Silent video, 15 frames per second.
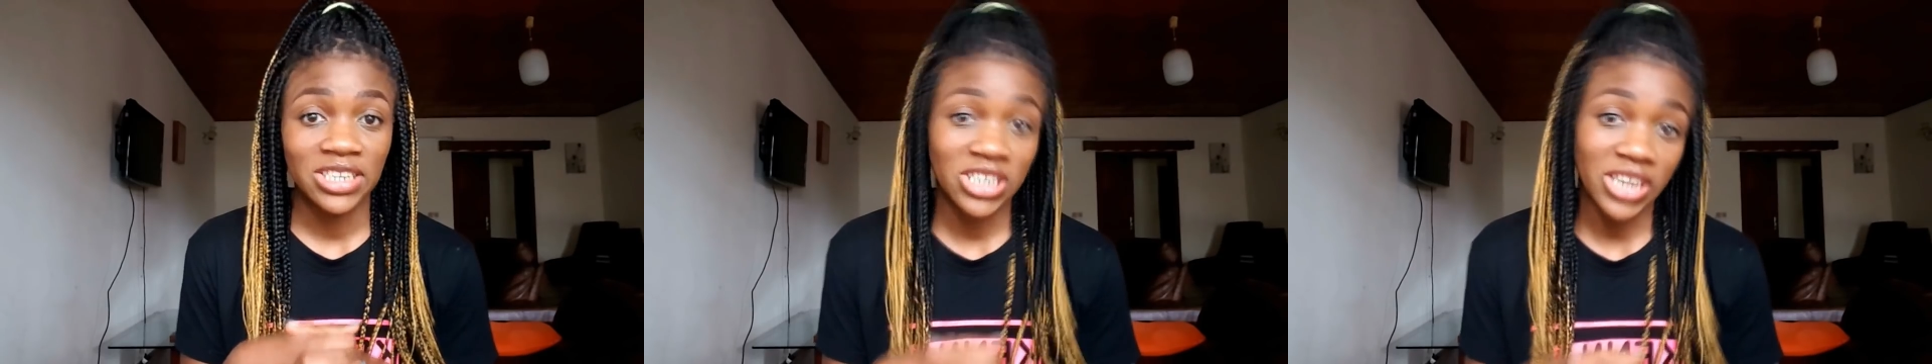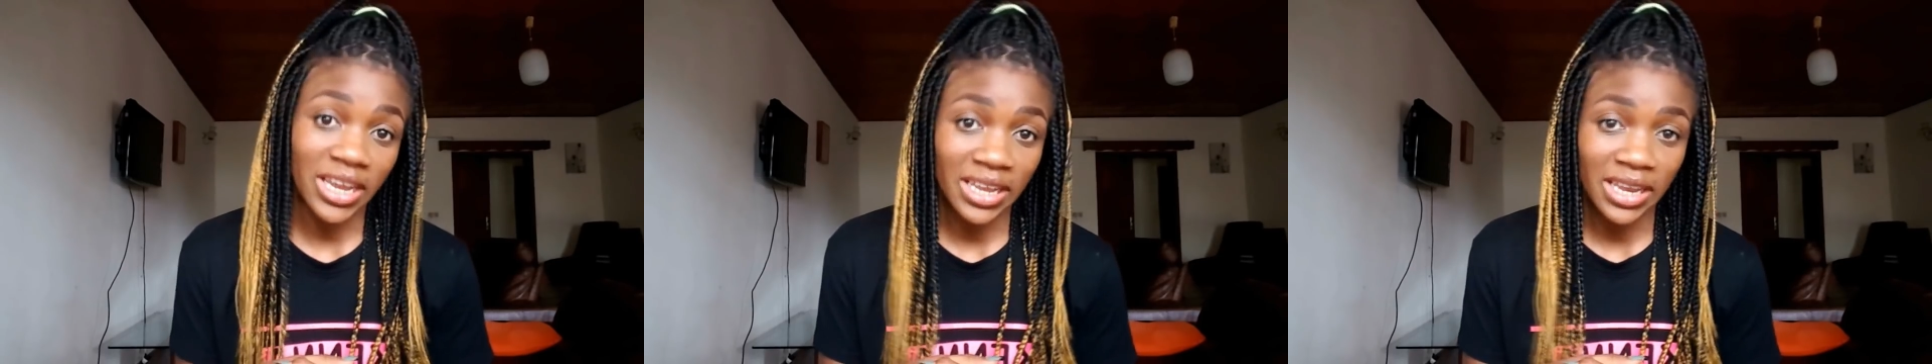
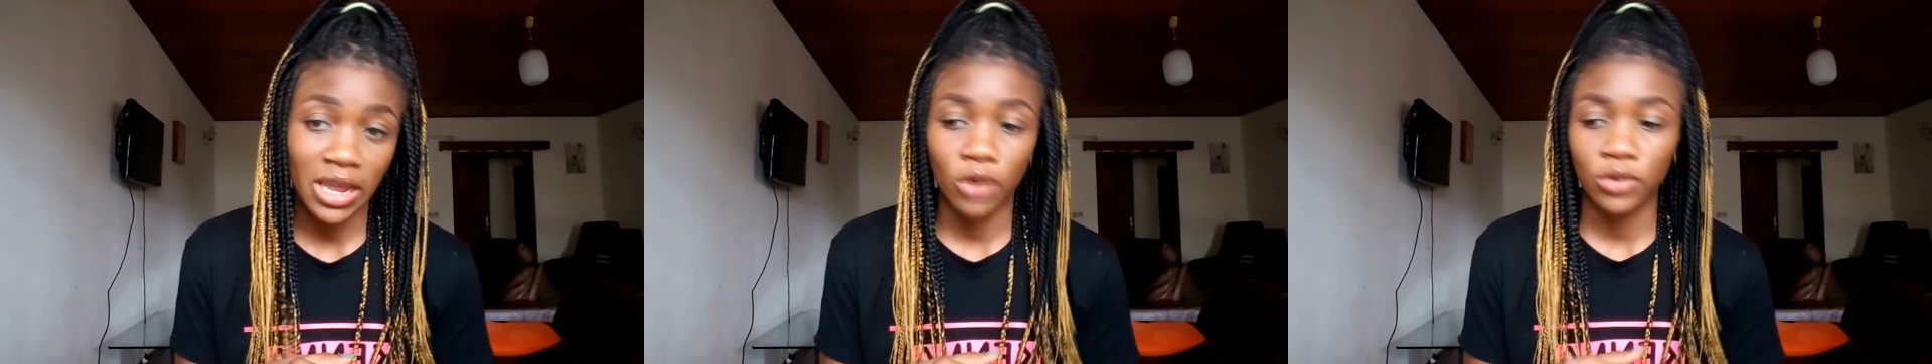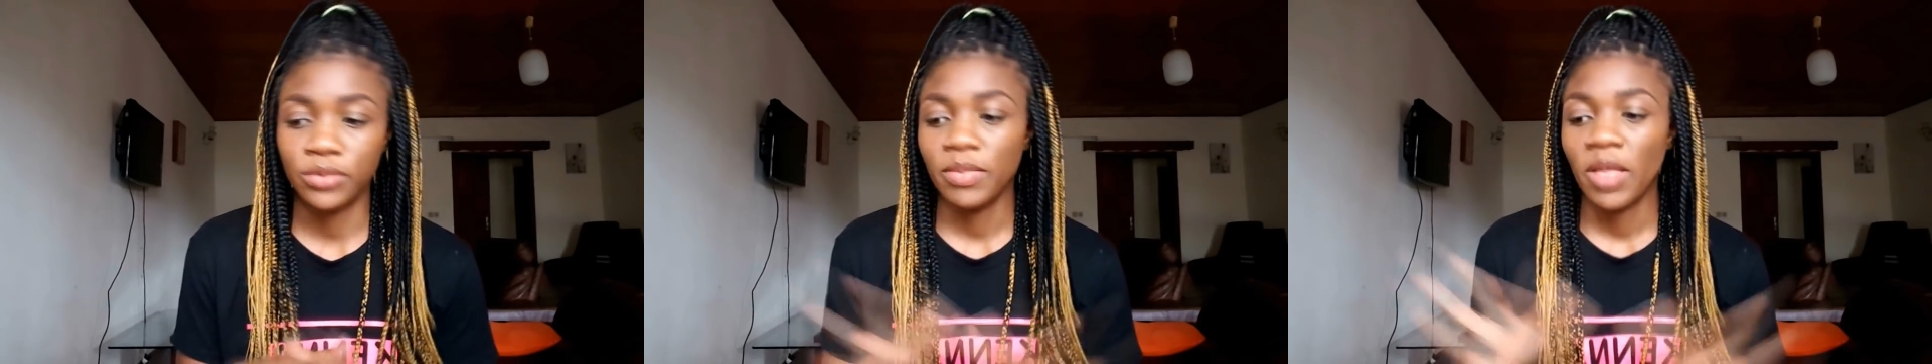check it
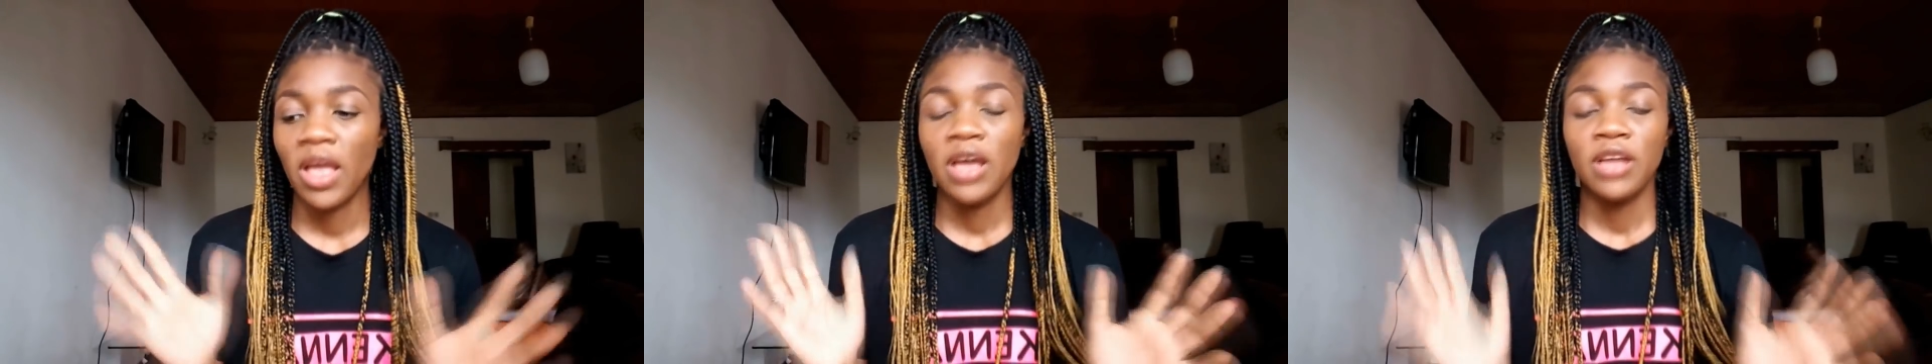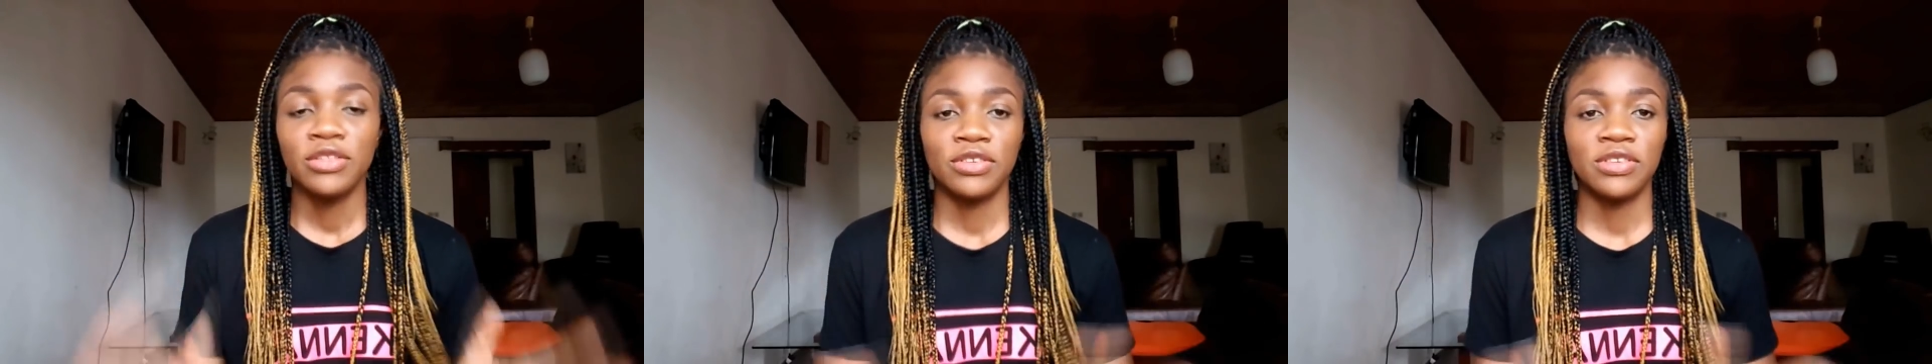out
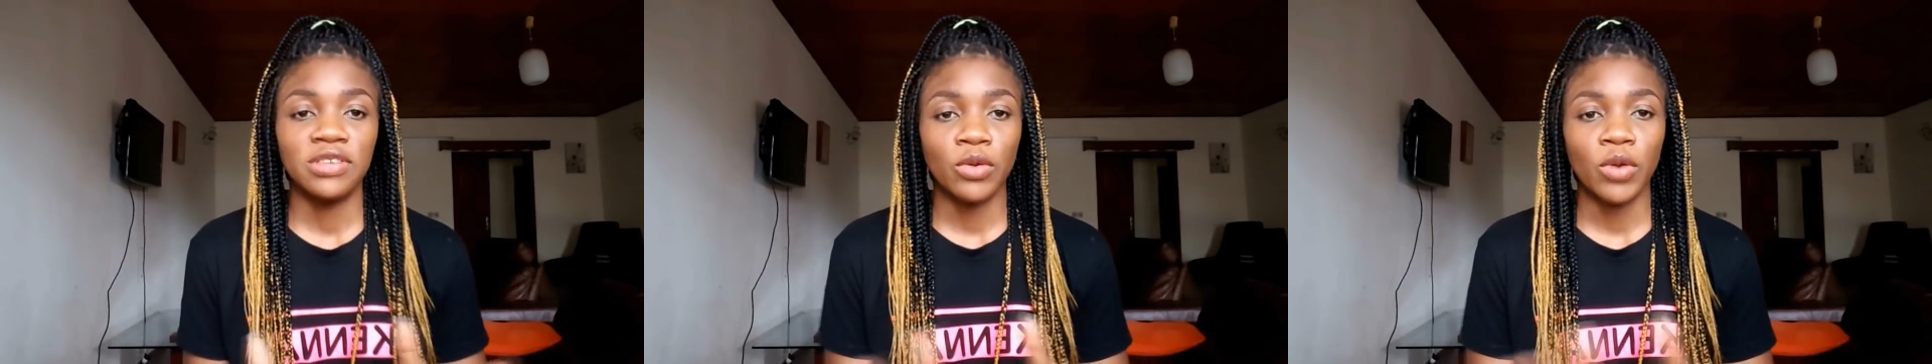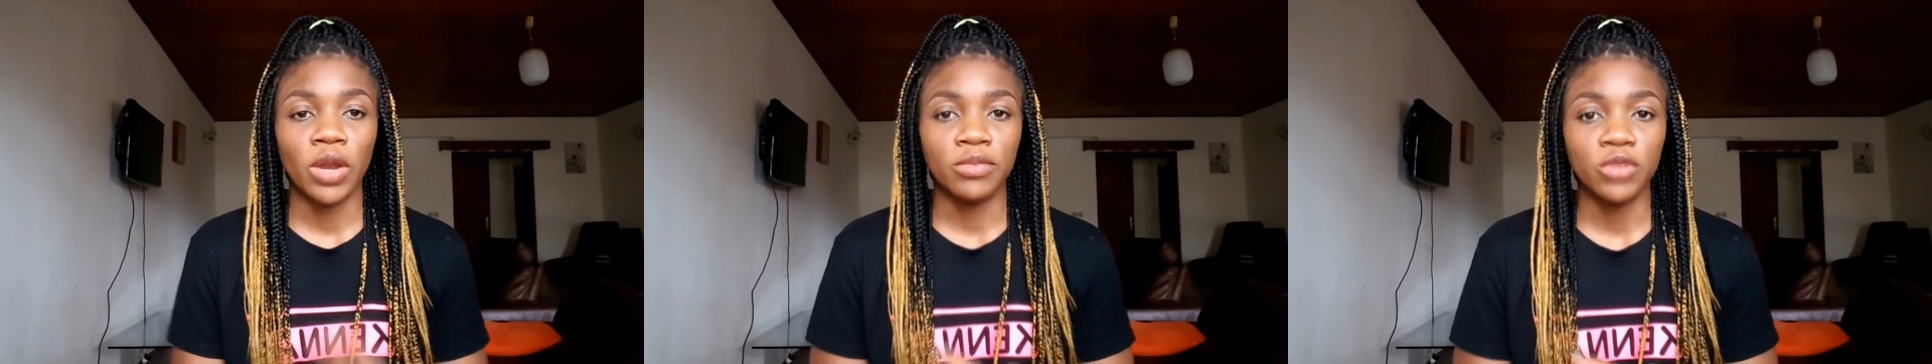to
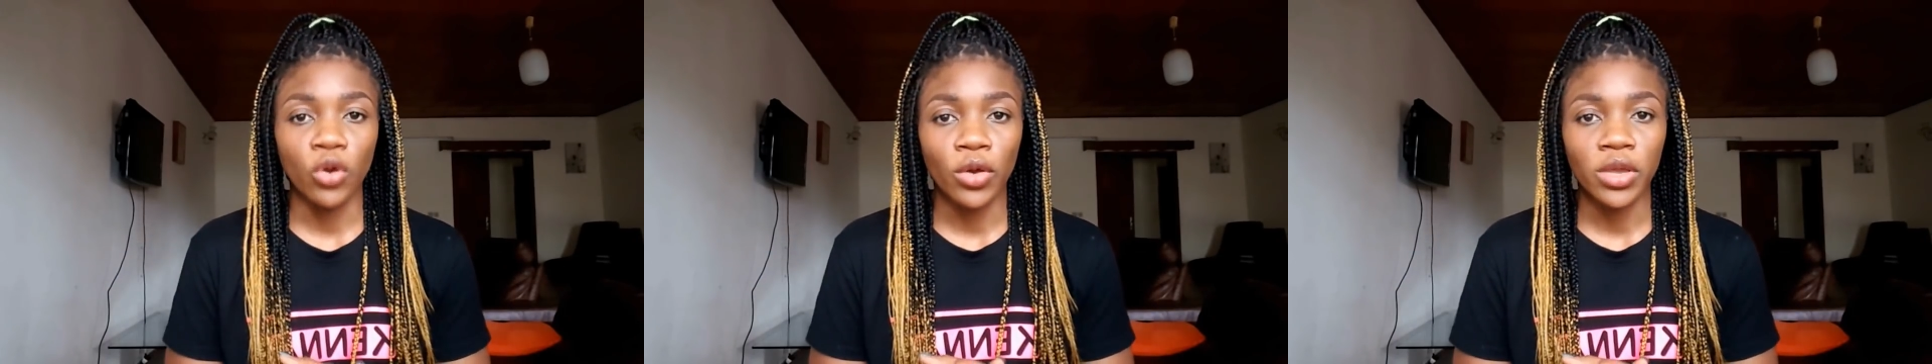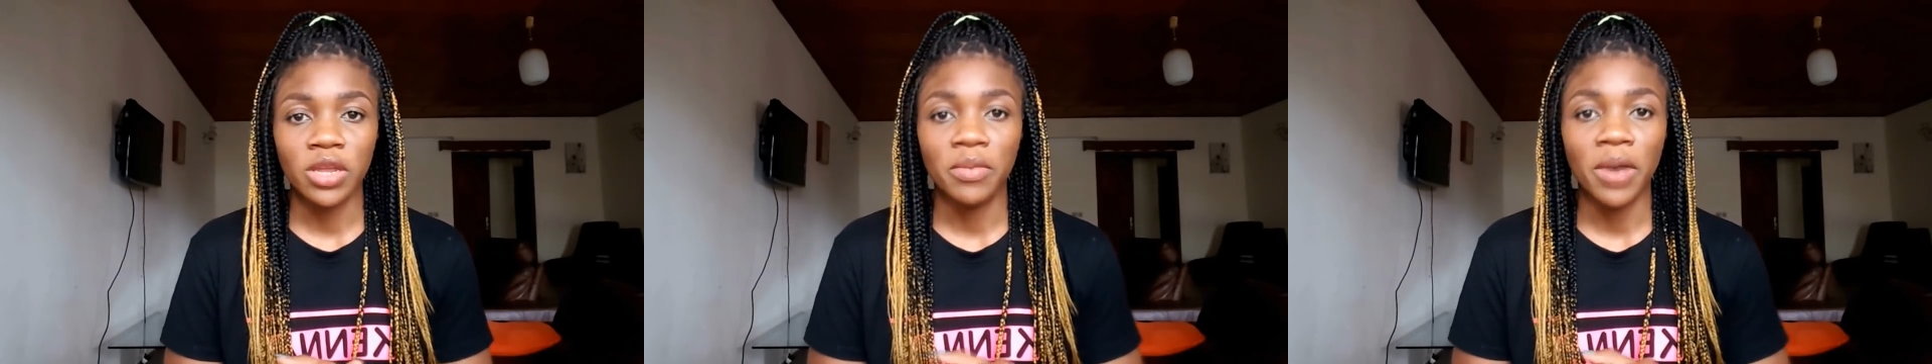see what I'm
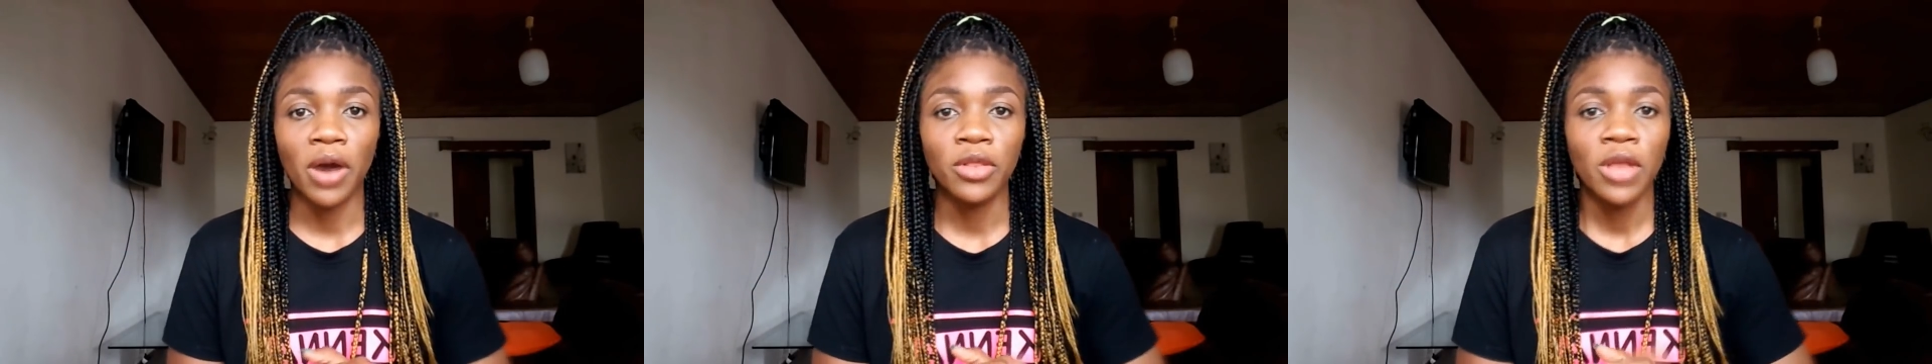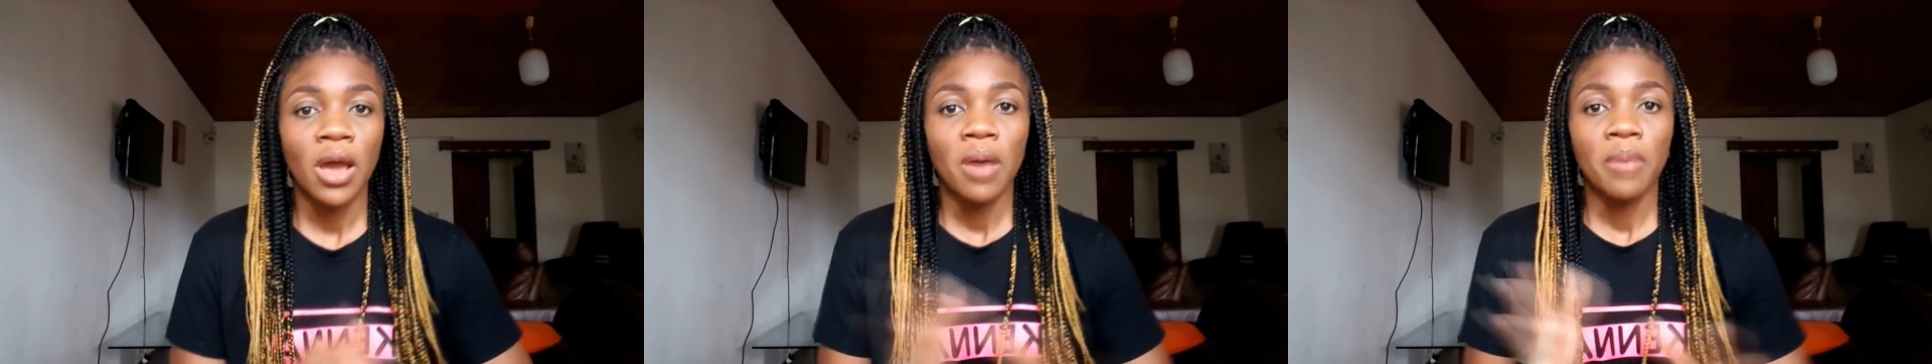talking
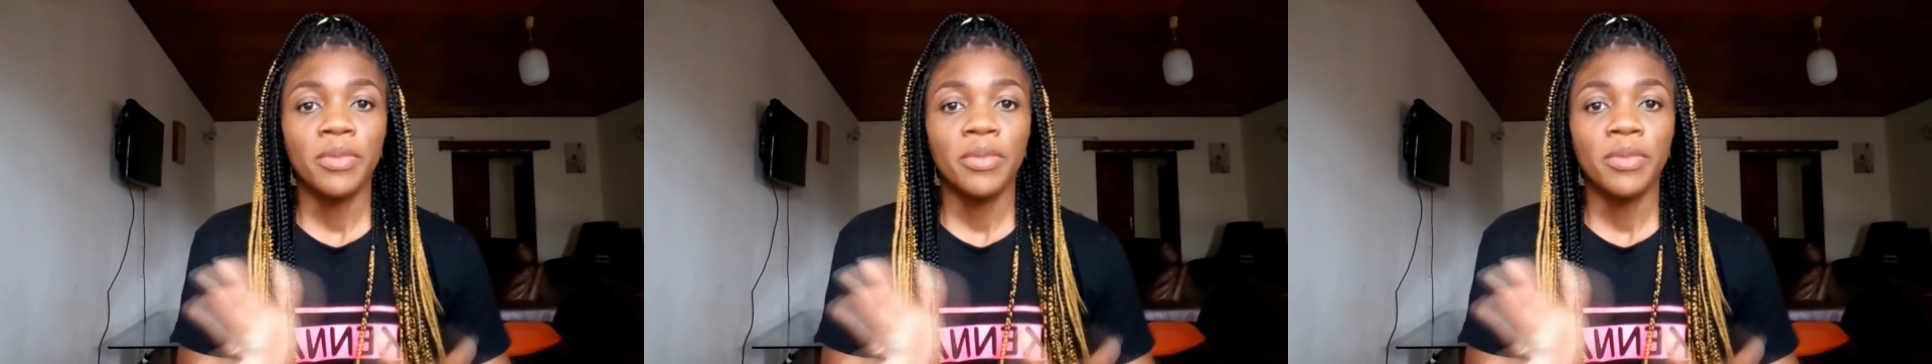about.